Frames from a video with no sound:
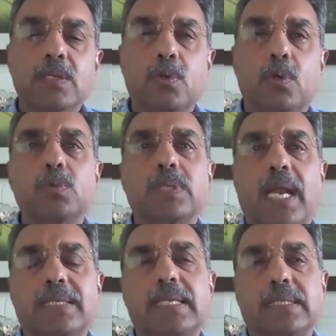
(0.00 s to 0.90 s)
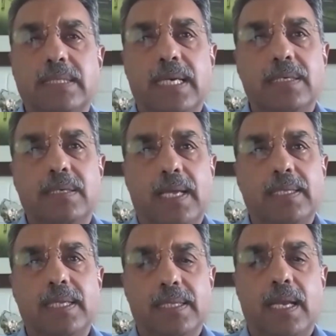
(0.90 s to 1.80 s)
So to that extent, I
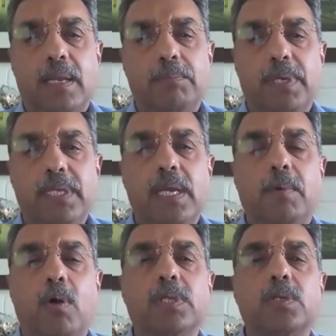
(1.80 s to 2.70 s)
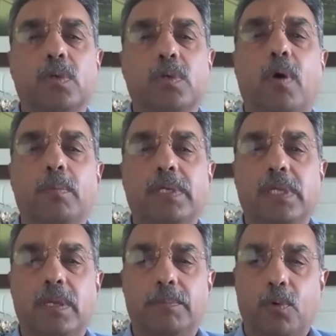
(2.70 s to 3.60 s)
think they are bringing about a
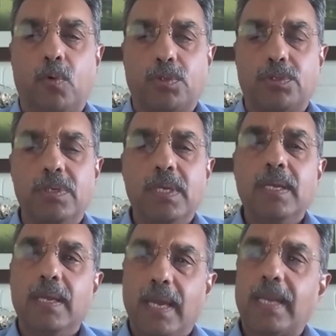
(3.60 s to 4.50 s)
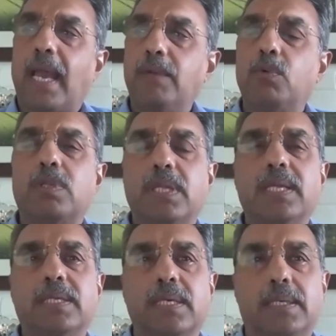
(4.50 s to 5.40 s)
uniformity in approach. And I would
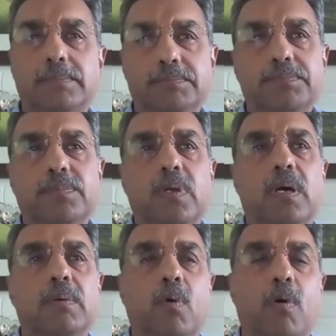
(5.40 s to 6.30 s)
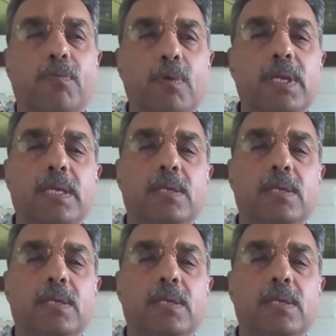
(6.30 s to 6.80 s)
think, hopefully